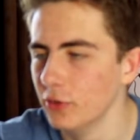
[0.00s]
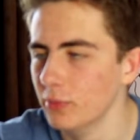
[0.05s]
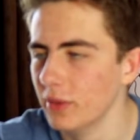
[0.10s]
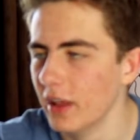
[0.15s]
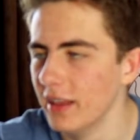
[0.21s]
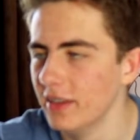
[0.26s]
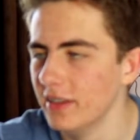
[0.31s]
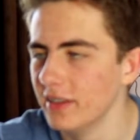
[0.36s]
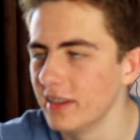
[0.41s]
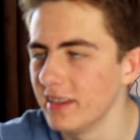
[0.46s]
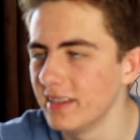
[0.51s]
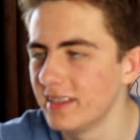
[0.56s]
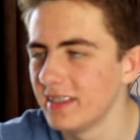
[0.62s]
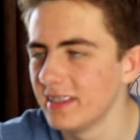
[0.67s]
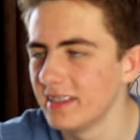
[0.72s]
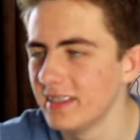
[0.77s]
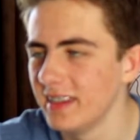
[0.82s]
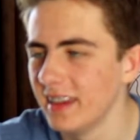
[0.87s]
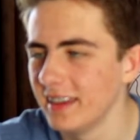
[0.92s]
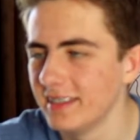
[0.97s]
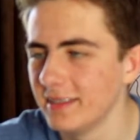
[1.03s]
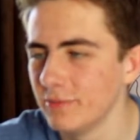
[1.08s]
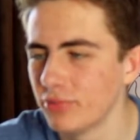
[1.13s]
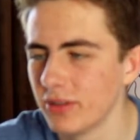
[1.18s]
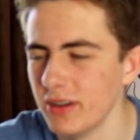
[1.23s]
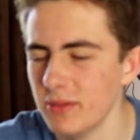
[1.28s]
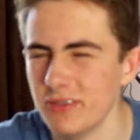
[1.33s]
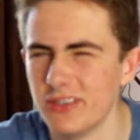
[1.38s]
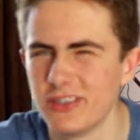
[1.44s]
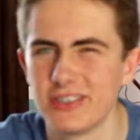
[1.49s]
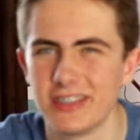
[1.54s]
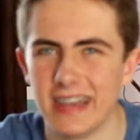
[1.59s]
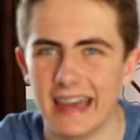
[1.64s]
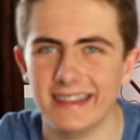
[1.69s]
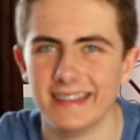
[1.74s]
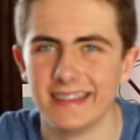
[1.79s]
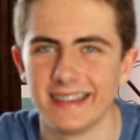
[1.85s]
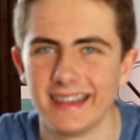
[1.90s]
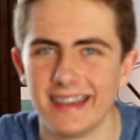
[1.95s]
lens. It's pretty much
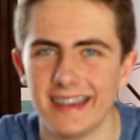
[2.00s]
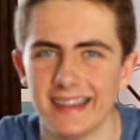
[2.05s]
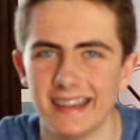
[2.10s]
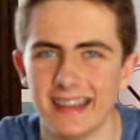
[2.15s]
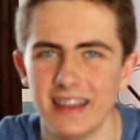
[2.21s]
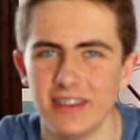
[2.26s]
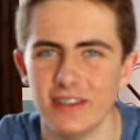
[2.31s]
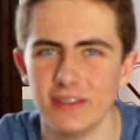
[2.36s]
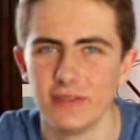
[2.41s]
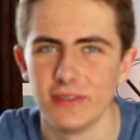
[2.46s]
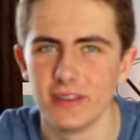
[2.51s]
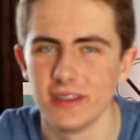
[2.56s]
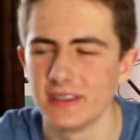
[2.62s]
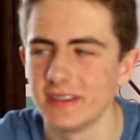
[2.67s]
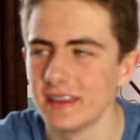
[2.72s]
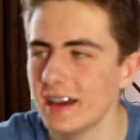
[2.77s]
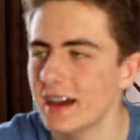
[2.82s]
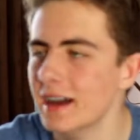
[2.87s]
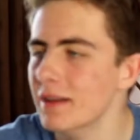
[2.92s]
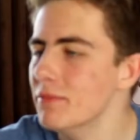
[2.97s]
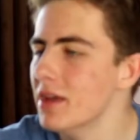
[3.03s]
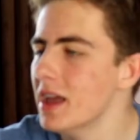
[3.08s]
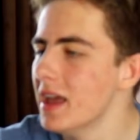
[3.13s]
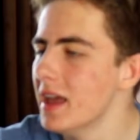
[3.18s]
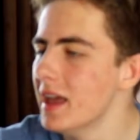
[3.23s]
standard kit lens for the time.